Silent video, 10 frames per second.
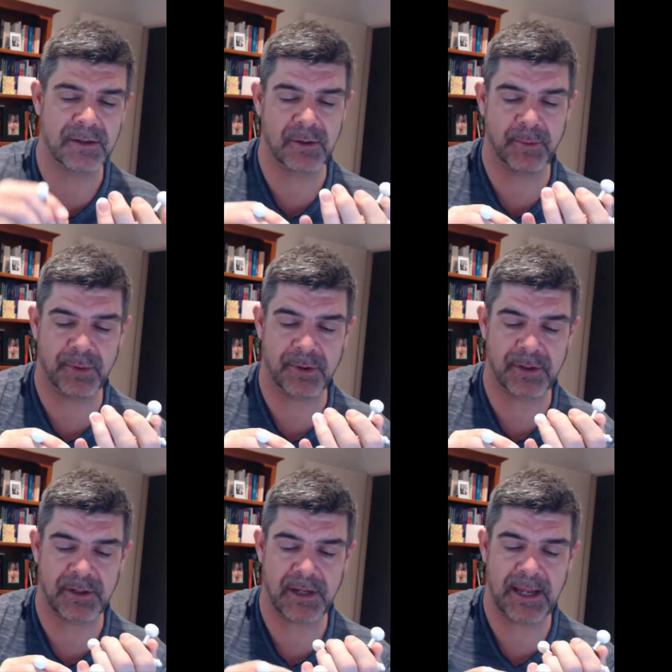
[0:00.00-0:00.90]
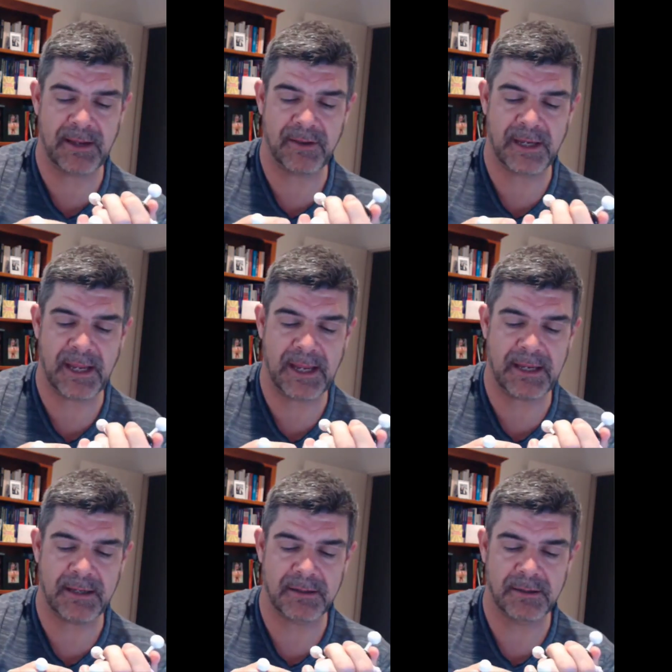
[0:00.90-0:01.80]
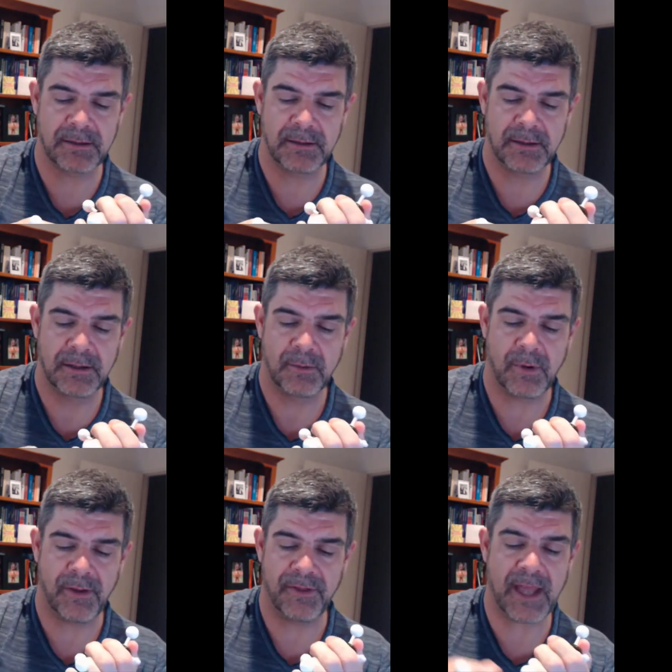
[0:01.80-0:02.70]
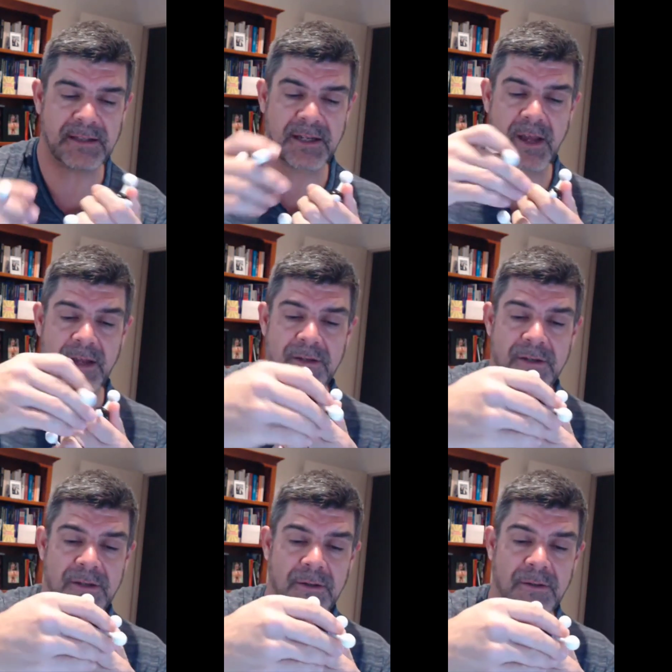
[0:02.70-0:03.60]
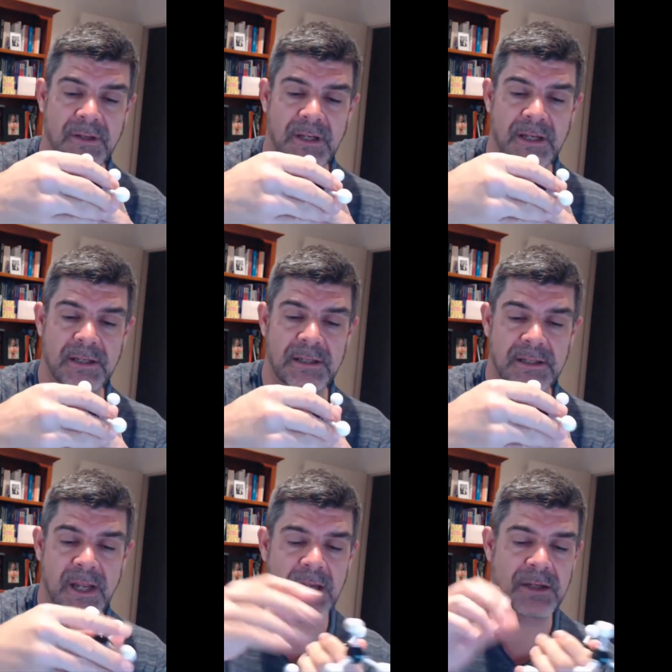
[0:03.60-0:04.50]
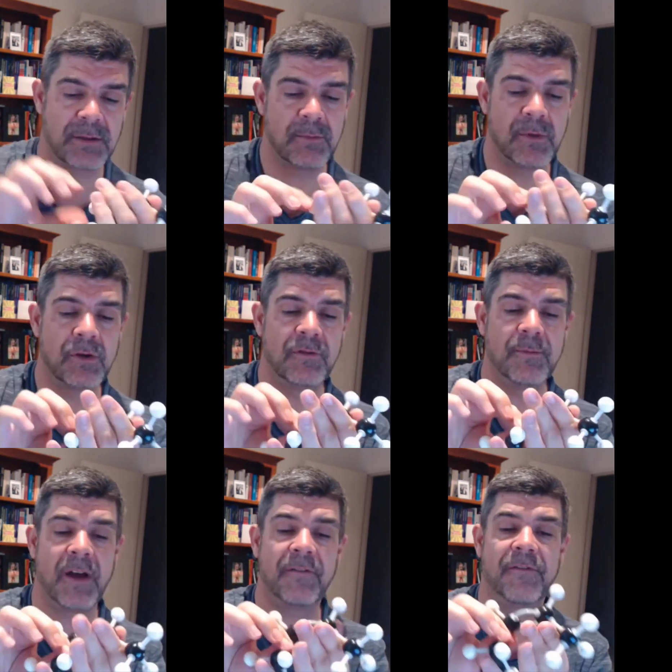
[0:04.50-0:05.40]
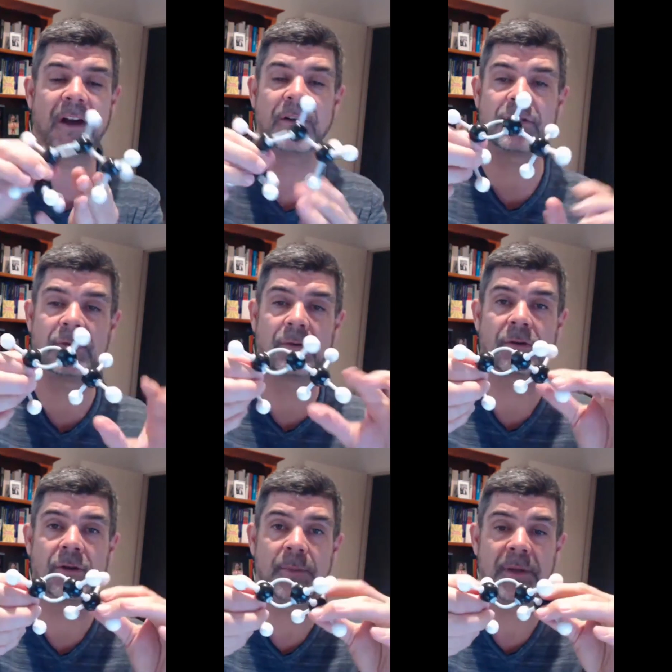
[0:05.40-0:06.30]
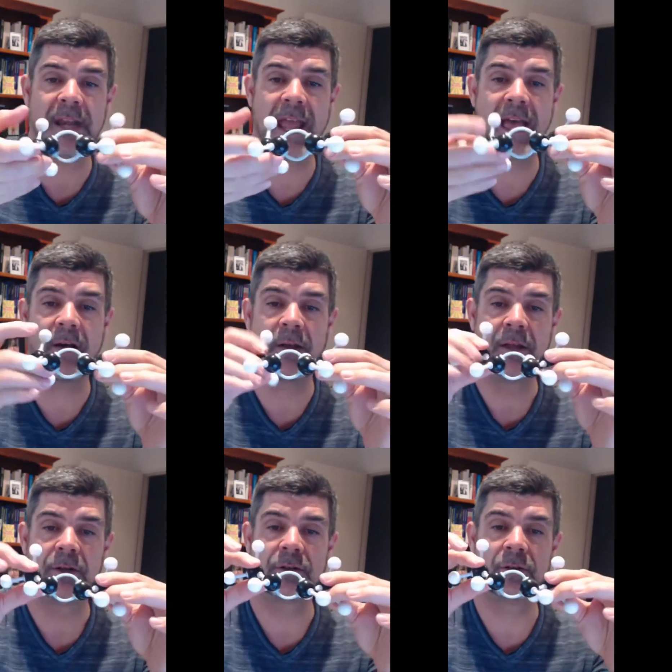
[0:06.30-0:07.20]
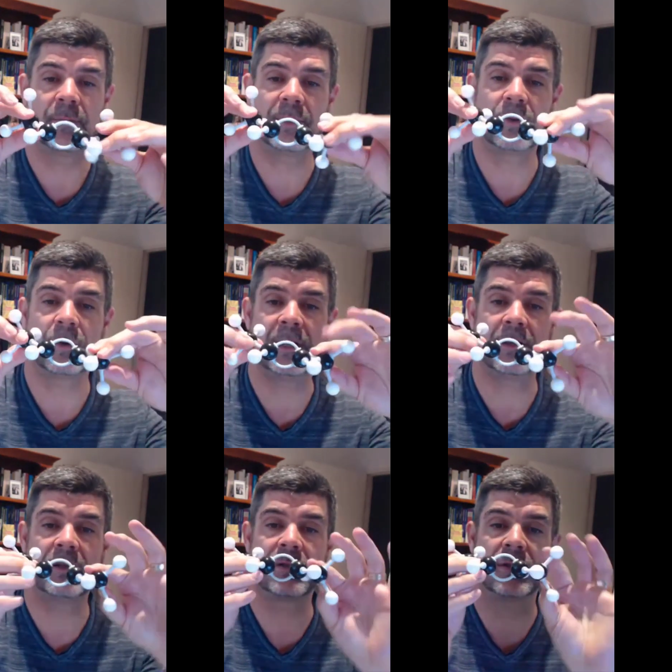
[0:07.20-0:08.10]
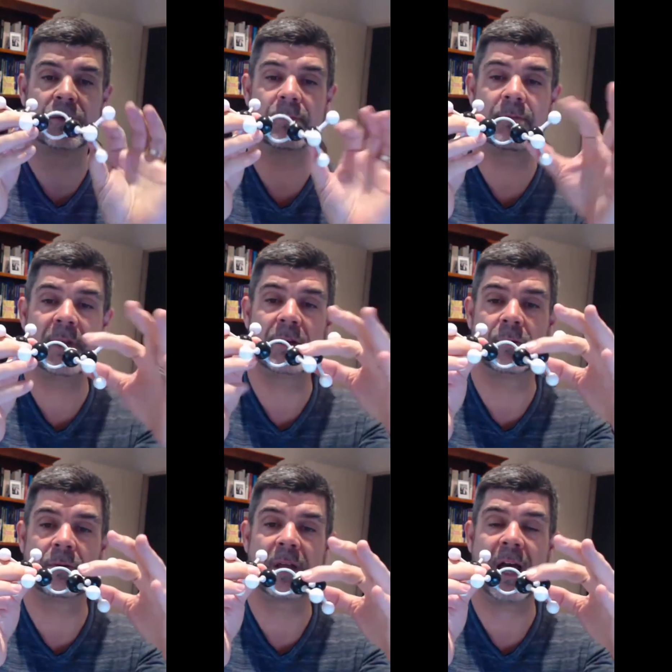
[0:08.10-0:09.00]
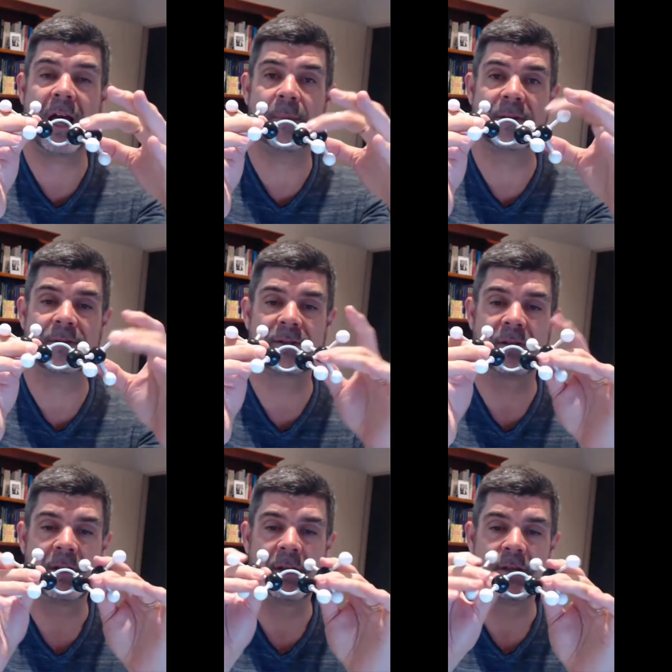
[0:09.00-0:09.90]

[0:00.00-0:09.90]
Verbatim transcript: to put it at the end. What that's going to do is it's going to move my functional group now to between the two middle carbons.